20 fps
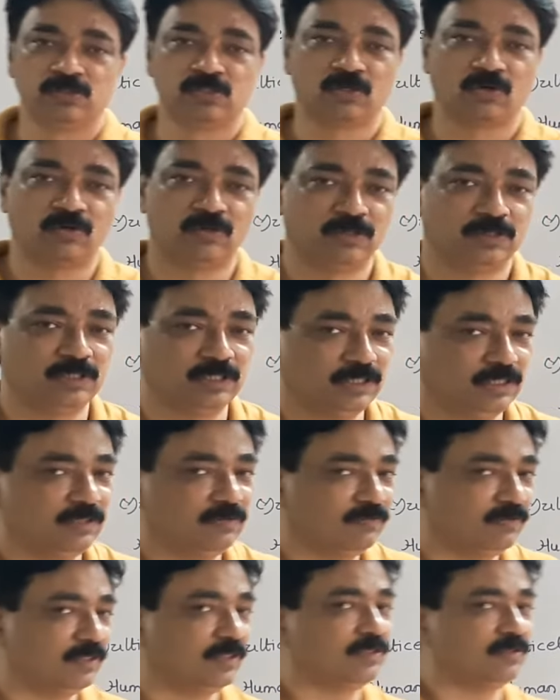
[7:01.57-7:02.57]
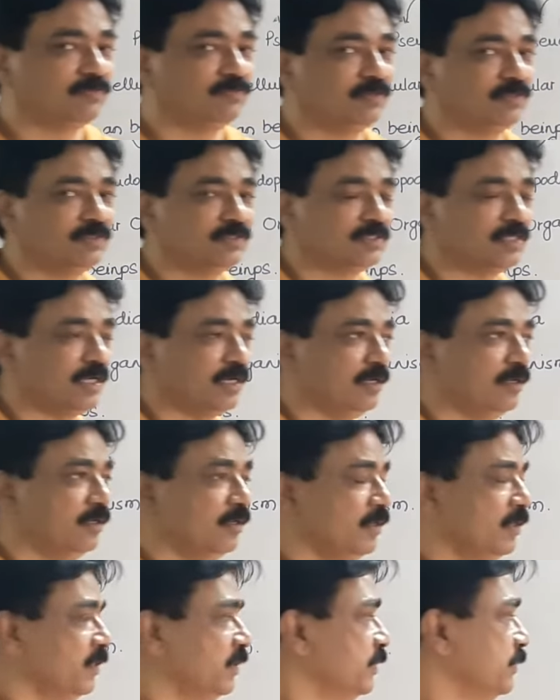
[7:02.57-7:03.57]
all the event of the cell.
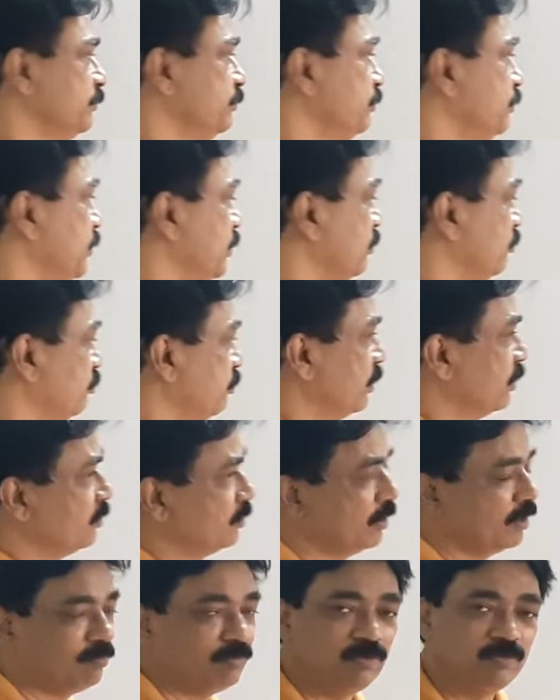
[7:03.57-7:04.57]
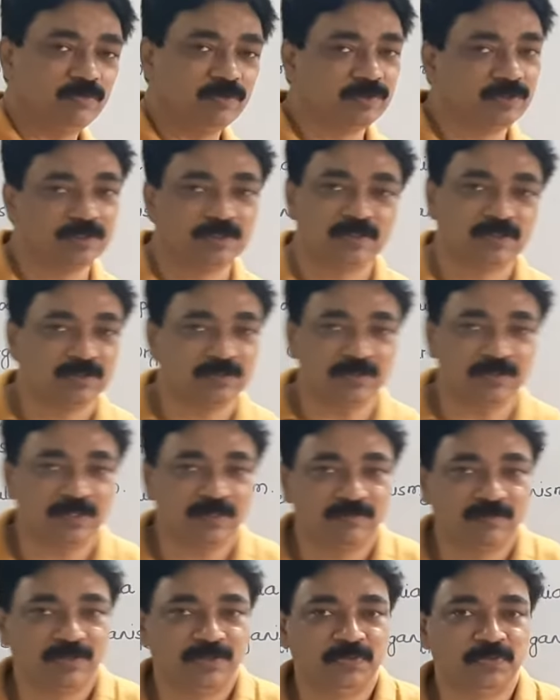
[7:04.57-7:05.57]
But WBC does not
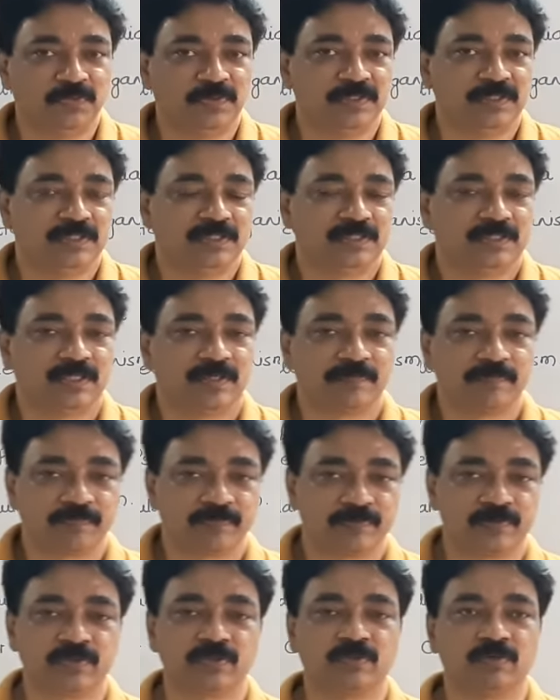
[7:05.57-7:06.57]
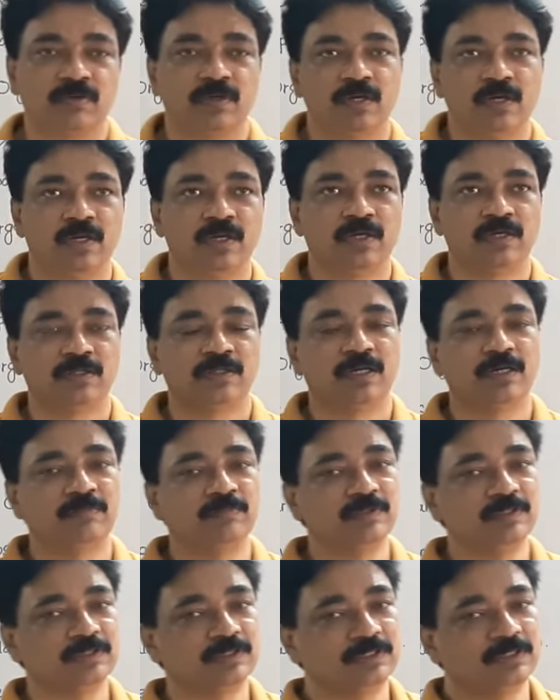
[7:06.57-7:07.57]
have a nucleus. So that
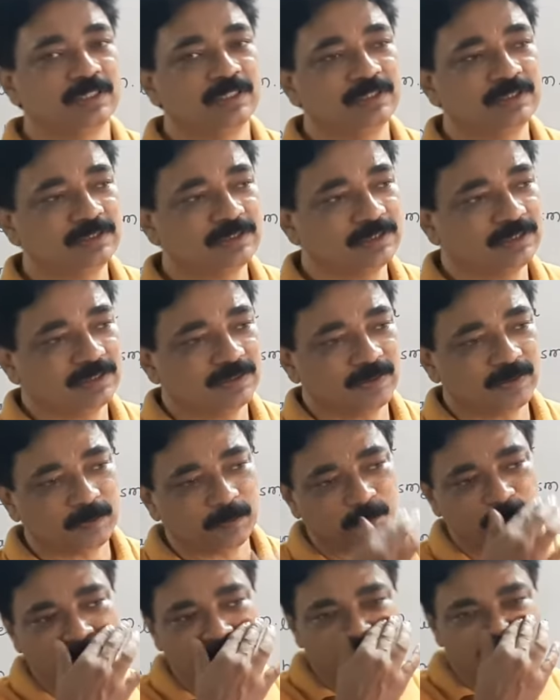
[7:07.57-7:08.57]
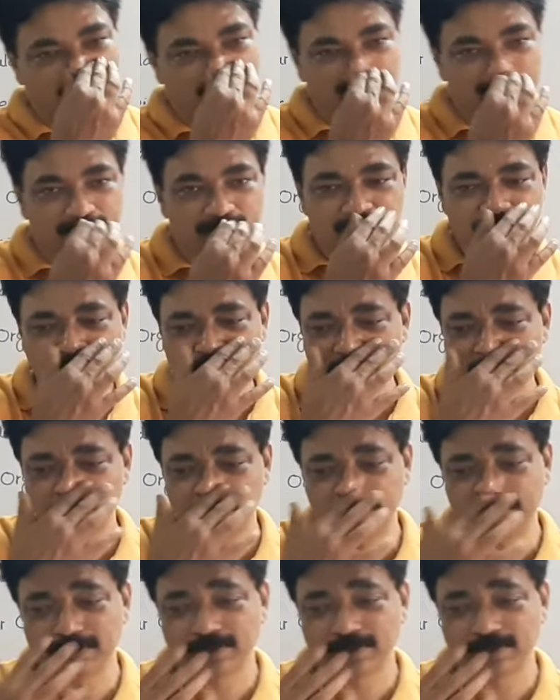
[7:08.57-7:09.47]
means cells may vary in shape and